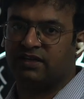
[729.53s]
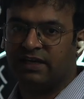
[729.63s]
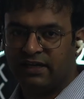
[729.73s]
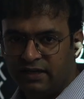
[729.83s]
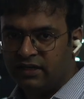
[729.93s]

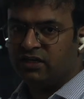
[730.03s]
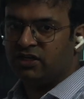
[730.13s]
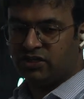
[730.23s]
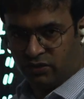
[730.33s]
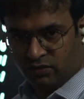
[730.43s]
right?
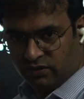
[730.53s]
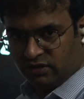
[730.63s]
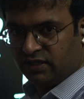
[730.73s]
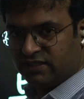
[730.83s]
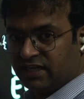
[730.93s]
So
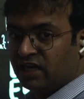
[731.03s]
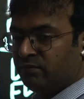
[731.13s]
this can